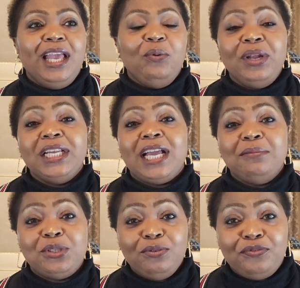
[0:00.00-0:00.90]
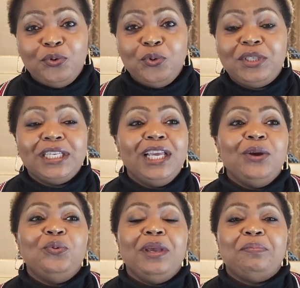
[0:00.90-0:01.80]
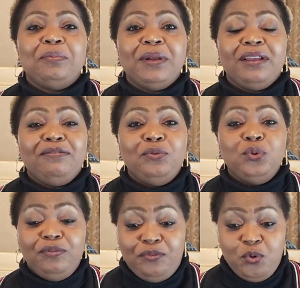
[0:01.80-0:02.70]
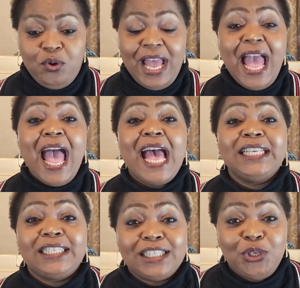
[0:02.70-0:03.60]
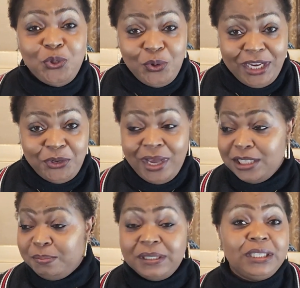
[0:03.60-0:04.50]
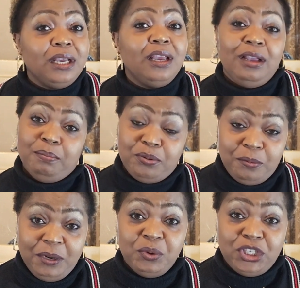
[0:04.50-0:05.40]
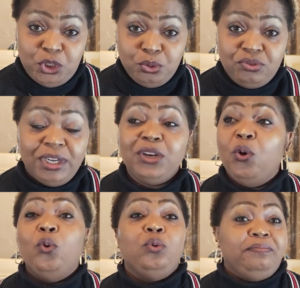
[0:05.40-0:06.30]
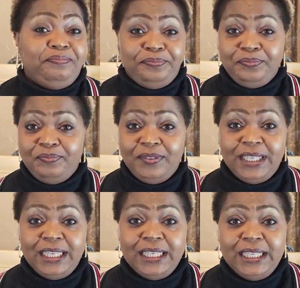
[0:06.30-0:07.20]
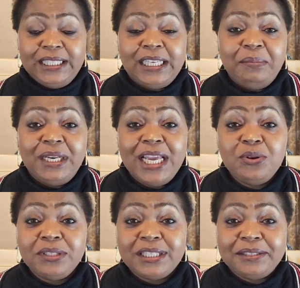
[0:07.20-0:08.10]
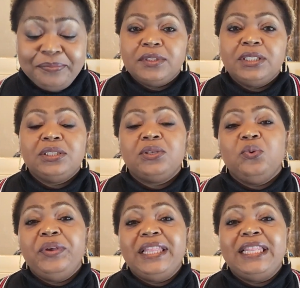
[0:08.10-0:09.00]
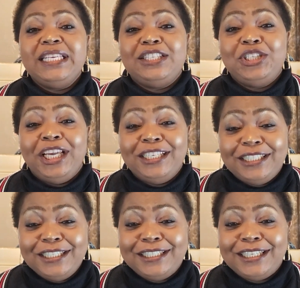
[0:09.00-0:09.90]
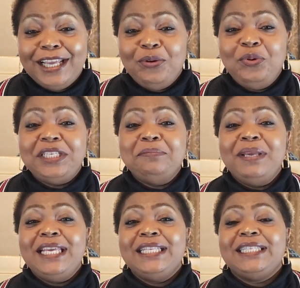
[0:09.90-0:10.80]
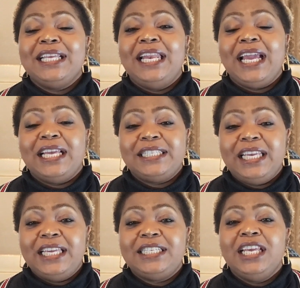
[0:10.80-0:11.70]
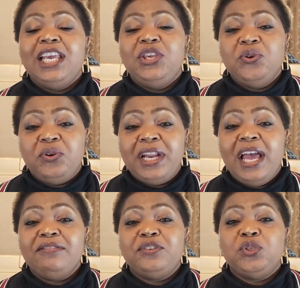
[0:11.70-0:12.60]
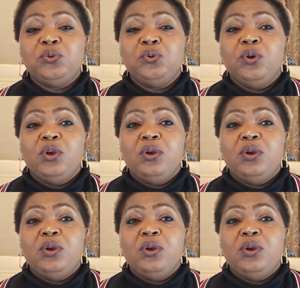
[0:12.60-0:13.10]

when it comes to food, we are preparing food for us, you and your husband, probably with children or someone else. So with these changes, which means, like I said, you're going to have to